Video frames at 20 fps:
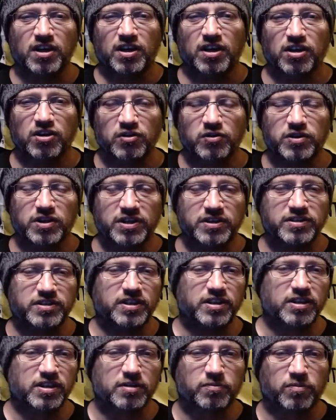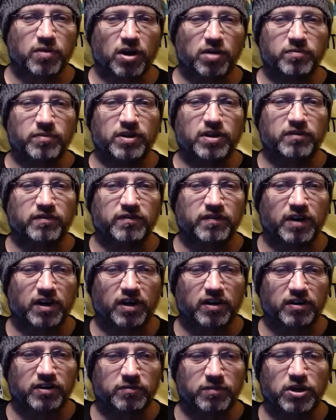You did see the
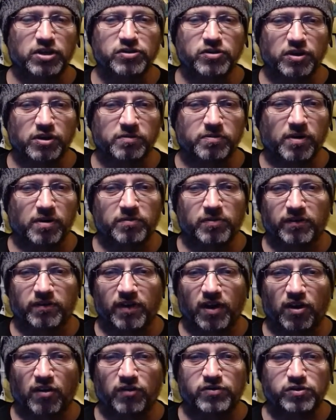Minnesota Department of Health